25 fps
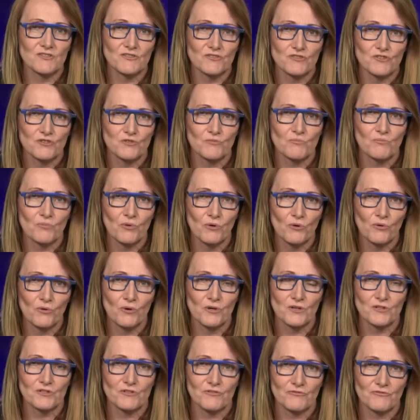
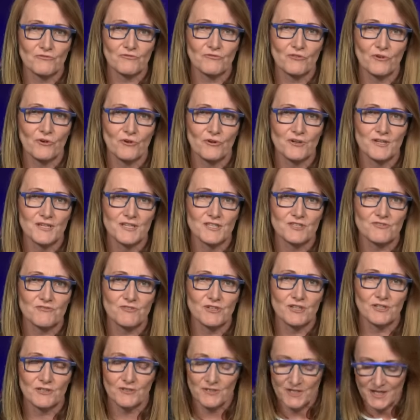support for
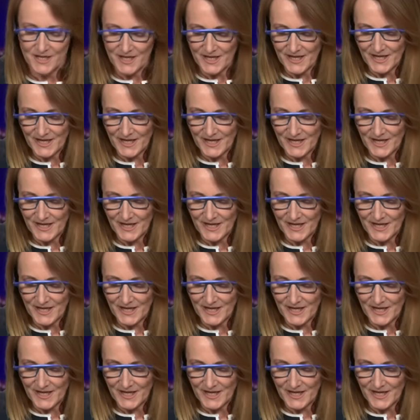Israel.